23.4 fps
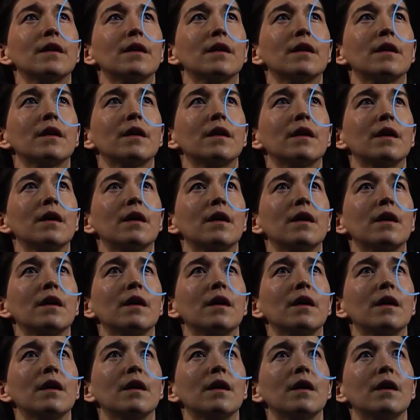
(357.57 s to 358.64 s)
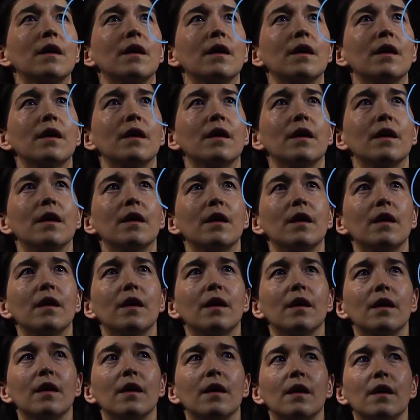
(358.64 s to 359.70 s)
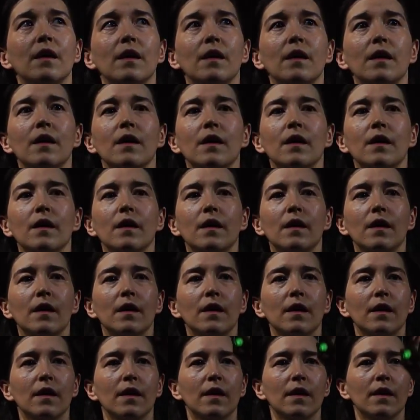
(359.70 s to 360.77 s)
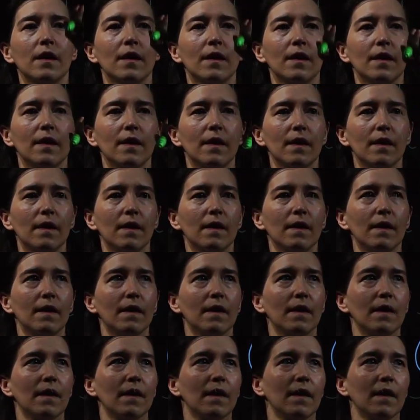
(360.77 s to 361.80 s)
Nothing is said.